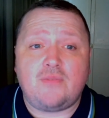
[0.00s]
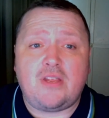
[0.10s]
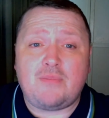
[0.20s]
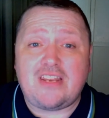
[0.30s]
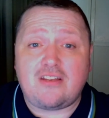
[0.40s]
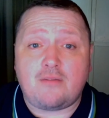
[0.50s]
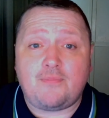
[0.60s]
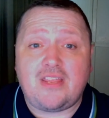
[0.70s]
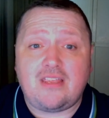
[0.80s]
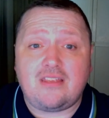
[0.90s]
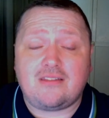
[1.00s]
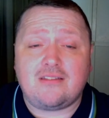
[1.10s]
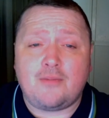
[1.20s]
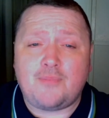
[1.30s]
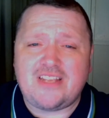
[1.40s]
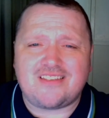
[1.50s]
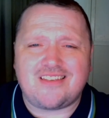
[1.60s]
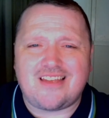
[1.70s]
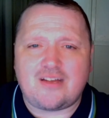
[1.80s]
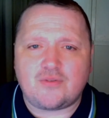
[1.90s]
may not appease the
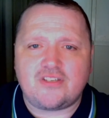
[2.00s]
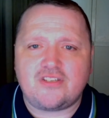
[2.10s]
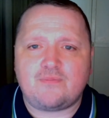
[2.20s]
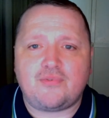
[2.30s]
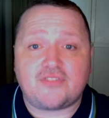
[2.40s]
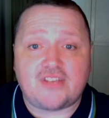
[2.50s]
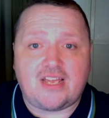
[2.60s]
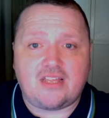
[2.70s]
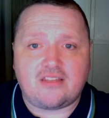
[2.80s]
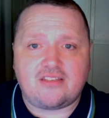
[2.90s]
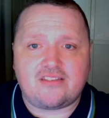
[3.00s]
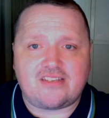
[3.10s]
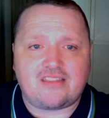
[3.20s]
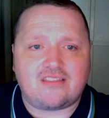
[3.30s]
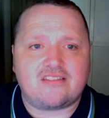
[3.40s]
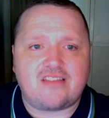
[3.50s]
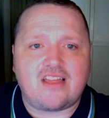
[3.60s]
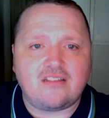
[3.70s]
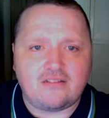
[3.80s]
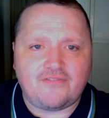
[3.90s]
doubters, but Arthur said the
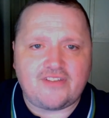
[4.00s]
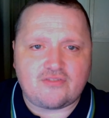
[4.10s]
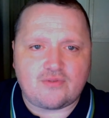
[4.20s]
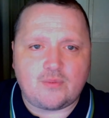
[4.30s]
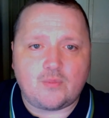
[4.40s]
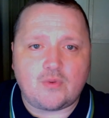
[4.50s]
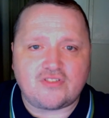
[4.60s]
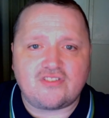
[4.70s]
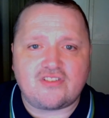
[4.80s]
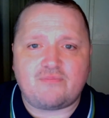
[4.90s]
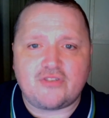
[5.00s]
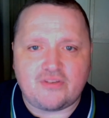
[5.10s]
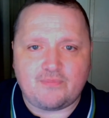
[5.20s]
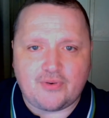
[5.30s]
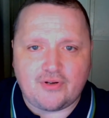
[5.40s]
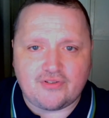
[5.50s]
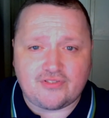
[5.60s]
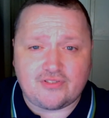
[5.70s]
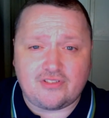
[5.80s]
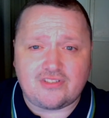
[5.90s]
style of the victory wasn't of much
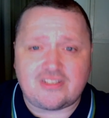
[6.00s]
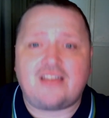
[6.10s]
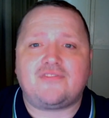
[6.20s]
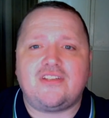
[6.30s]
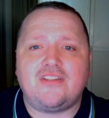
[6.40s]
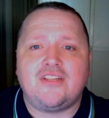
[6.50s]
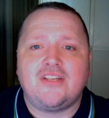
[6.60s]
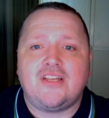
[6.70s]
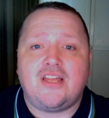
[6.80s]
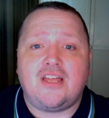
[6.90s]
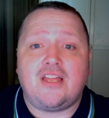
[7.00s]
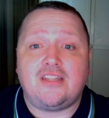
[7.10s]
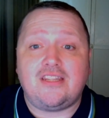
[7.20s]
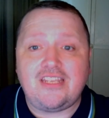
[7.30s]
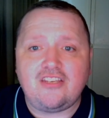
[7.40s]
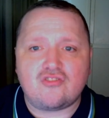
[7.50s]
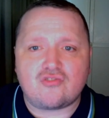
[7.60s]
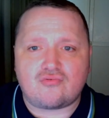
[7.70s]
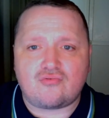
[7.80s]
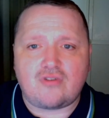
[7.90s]
importance after a lean
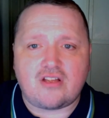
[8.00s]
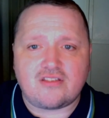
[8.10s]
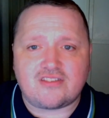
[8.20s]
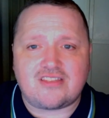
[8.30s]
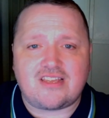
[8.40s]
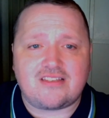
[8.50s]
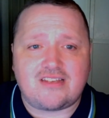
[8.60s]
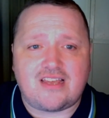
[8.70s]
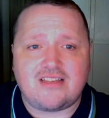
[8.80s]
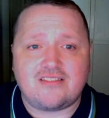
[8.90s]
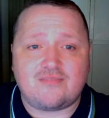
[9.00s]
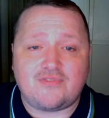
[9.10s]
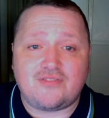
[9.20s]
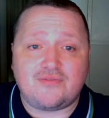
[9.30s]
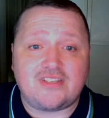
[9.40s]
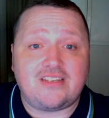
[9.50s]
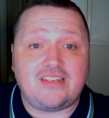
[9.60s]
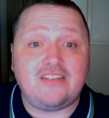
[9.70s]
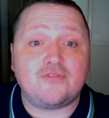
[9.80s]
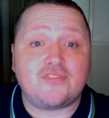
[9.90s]
trot that has resulted in
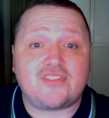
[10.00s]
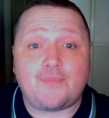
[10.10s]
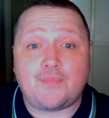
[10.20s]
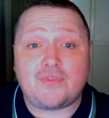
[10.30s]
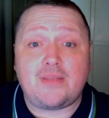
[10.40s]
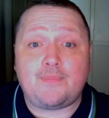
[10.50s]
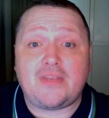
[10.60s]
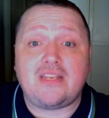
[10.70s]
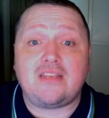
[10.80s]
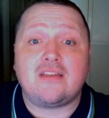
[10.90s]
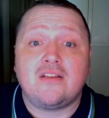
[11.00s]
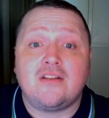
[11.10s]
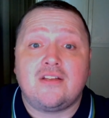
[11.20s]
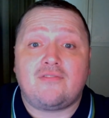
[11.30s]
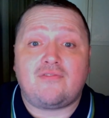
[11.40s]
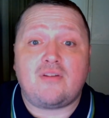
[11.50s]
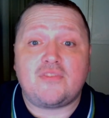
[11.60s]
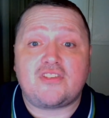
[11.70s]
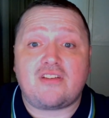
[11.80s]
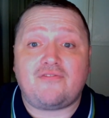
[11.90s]
Eels slipping from the
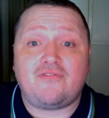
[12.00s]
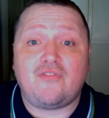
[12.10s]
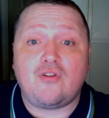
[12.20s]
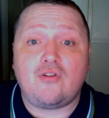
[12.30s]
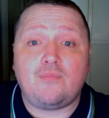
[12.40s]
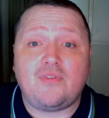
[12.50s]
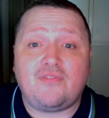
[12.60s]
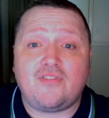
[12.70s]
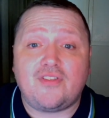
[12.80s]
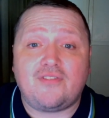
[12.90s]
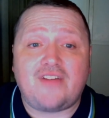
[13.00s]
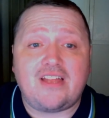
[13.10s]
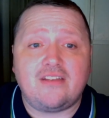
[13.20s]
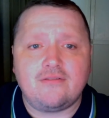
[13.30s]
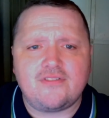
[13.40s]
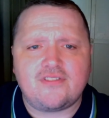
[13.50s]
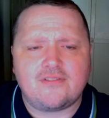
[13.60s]
top 4 before the finals.